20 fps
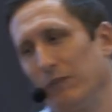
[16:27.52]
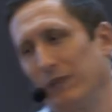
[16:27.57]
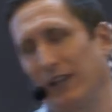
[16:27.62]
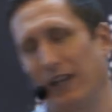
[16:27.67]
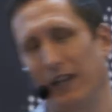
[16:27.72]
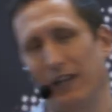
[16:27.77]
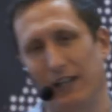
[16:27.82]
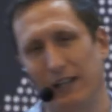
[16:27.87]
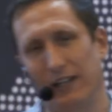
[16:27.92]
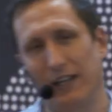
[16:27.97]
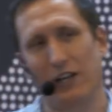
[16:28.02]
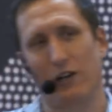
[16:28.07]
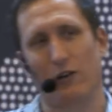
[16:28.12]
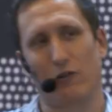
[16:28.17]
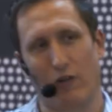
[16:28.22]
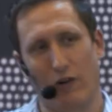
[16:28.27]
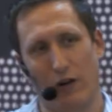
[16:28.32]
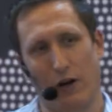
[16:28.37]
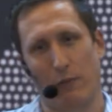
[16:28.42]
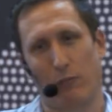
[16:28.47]
getting leaner
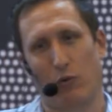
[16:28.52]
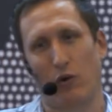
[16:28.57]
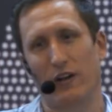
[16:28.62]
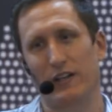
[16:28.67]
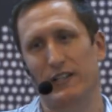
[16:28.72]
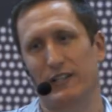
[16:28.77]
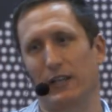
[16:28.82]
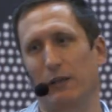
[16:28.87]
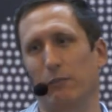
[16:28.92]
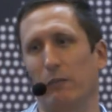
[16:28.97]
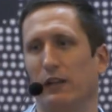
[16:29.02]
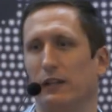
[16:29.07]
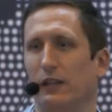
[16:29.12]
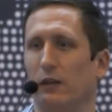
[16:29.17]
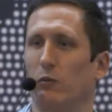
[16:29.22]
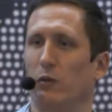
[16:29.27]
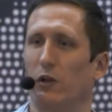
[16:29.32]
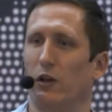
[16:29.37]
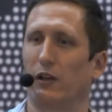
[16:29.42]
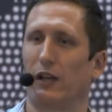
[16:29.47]
on our pricing meant
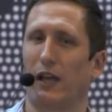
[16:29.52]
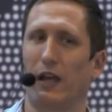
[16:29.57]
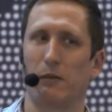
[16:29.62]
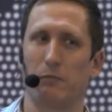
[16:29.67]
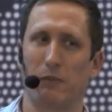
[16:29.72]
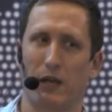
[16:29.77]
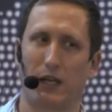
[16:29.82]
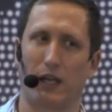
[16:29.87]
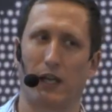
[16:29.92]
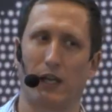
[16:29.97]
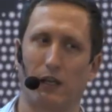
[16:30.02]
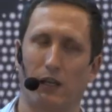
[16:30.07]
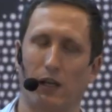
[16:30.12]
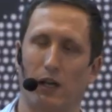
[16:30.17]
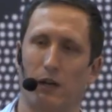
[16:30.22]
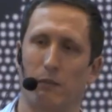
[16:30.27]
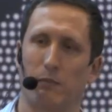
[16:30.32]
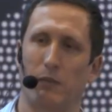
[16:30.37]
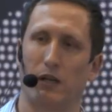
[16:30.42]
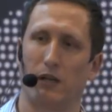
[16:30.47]
that we were again making
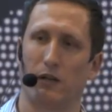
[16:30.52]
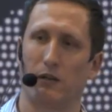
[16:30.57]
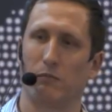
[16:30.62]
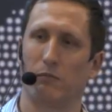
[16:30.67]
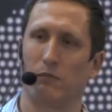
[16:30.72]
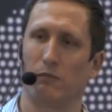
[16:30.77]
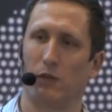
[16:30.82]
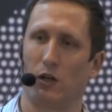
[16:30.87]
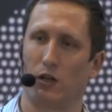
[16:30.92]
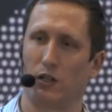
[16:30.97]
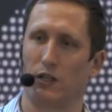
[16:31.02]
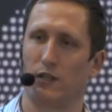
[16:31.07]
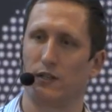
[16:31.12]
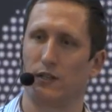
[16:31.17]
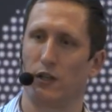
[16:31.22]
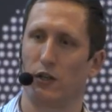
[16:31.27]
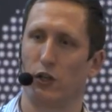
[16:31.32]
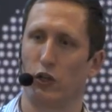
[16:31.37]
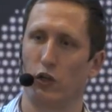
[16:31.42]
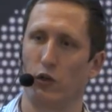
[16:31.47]
better margins
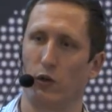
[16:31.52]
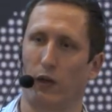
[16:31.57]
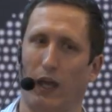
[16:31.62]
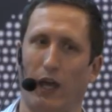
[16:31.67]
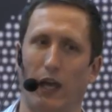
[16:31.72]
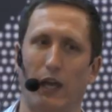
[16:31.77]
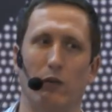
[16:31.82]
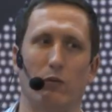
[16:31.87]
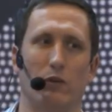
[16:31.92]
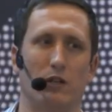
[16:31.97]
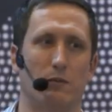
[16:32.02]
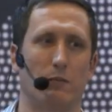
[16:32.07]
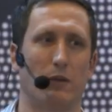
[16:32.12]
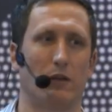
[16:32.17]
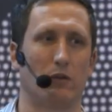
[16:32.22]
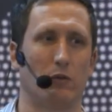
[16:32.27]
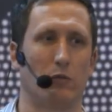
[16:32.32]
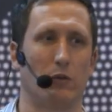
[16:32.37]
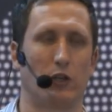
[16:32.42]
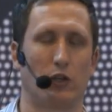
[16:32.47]
in the UK, which
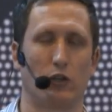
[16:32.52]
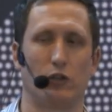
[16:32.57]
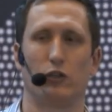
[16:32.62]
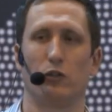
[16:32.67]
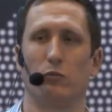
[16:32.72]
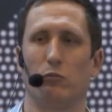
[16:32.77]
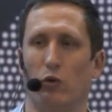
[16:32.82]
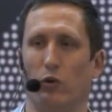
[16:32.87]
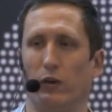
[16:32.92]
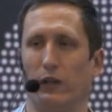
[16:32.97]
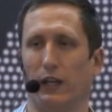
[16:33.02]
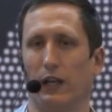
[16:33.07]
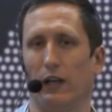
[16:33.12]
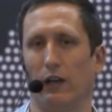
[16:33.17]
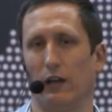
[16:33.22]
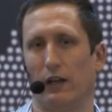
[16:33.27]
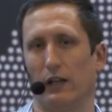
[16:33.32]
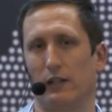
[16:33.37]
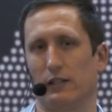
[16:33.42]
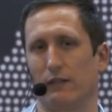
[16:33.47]
meant that we could do more
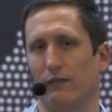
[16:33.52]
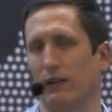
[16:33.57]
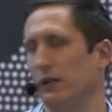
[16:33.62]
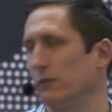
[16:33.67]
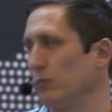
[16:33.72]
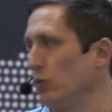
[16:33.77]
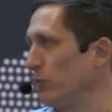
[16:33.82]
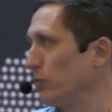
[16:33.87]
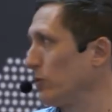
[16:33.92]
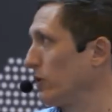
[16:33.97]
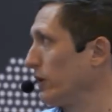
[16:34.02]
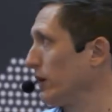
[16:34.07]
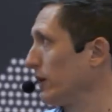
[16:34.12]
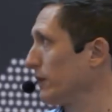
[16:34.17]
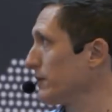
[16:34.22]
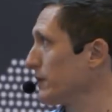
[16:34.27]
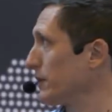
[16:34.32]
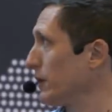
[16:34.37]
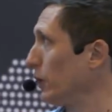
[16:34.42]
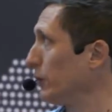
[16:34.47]
here and develop more
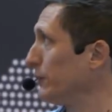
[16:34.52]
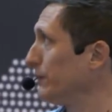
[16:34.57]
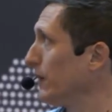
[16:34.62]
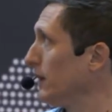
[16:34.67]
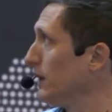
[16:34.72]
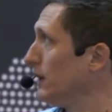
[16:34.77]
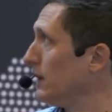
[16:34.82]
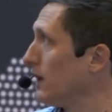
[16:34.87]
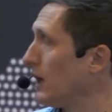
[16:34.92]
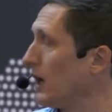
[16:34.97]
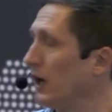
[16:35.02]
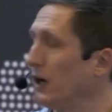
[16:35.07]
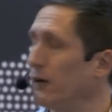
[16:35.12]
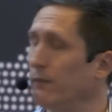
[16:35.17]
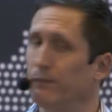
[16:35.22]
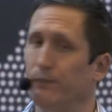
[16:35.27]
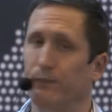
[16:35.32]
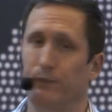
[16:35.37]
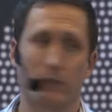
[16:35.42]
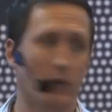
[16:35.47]
products. So,
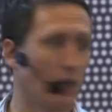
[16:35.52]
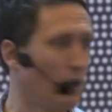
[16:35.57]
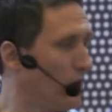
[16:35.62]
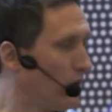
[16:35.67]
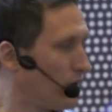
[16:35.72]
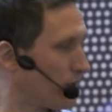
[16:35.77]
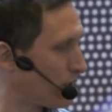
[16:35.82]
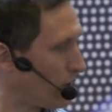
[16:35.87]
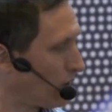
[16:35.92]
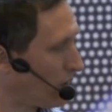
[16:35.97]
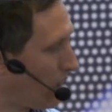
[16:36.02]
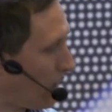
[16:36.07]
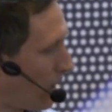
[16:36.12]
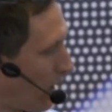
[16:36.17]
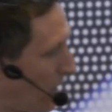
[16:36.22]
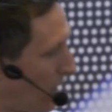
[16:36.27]
so yeah,